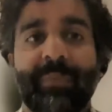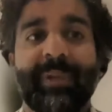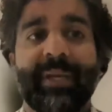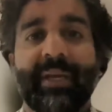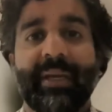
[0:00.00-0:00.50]

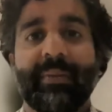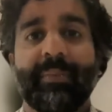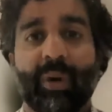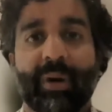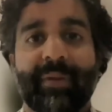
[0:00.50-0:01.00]
be
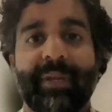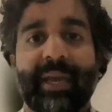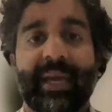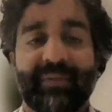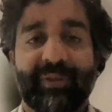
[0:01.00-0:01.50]
more the
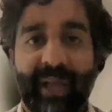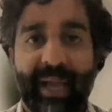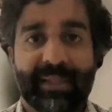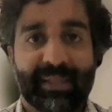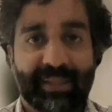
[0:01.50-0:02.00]
kind of
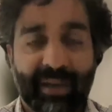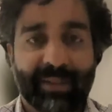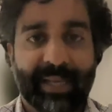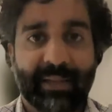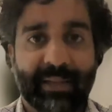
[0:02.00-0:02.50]
glasses,
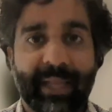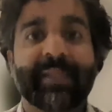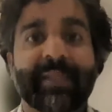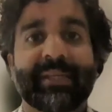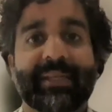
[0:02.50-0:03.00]
contact
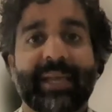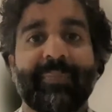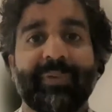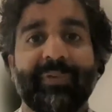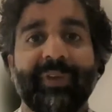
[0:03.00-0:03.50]
lenses
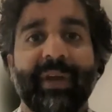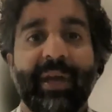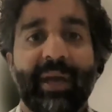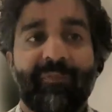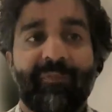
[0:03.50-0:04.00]
type of
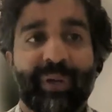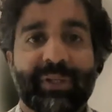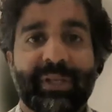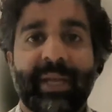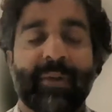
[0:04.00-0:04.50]

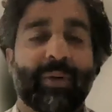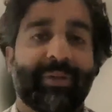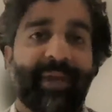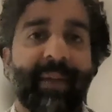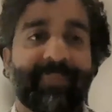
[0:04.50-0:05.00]
person. And
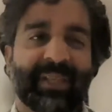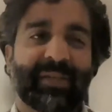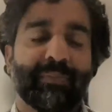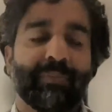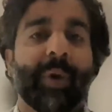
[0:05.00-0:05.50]

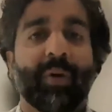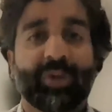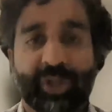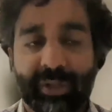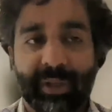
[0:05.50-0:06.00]
orthoptist,
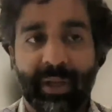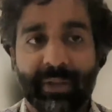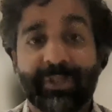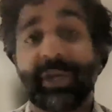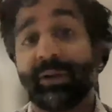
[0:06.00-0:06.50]
most
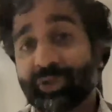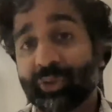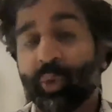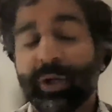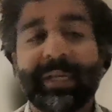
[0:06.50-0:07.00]

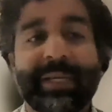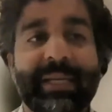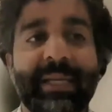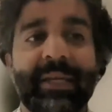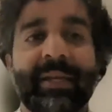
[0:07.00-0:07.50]
adults wouldn't
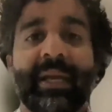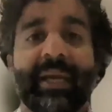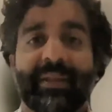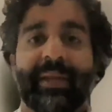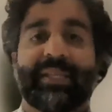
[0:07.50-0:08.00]
need
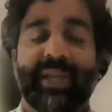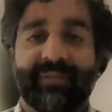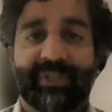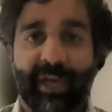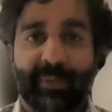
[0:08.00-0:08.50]
unless you
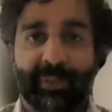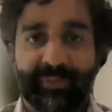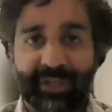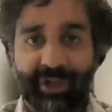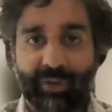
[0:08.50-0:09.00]
have double
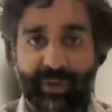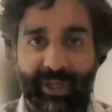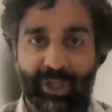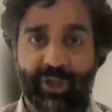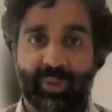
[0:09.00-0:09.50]
vision or
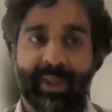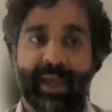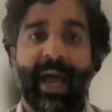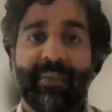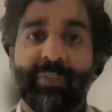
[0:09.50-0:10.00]
issues with
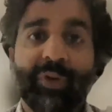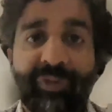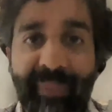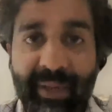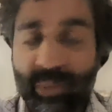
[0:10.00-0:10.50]
eye
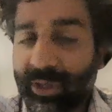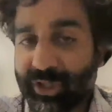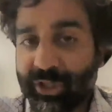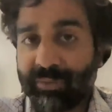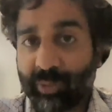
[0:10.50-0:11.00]
movement,
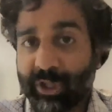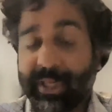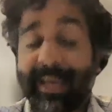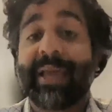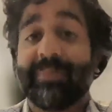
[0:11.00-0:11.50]
which
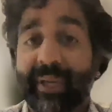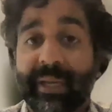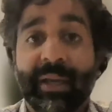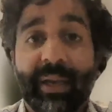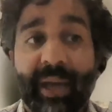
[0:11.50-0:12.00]
can
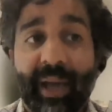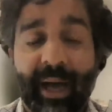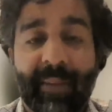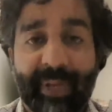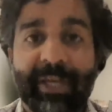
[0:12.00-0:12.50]
be
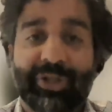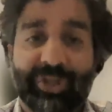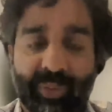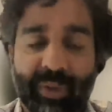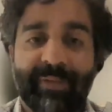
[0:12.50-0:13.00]
an
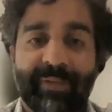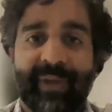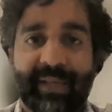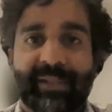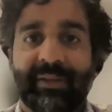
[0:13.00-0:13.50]
issue with
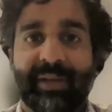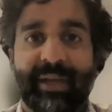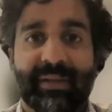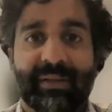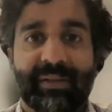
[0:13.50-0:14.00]

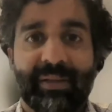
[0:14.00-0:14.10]
vasculitis.